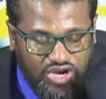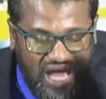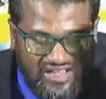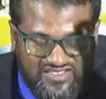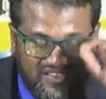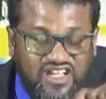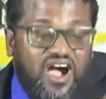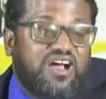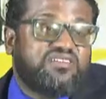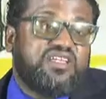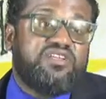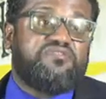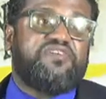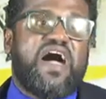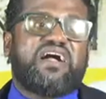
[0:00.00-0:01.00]
a
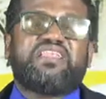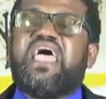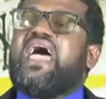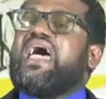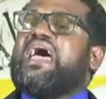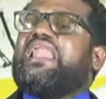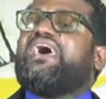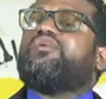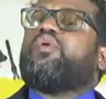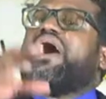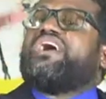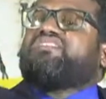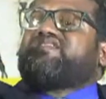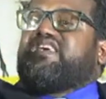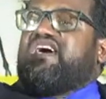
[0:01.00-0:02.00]
startling fact. Ellen
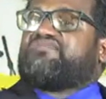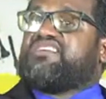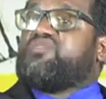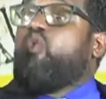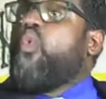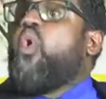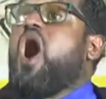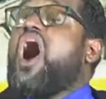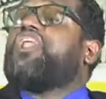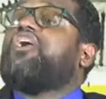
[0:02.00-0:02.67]
White says in one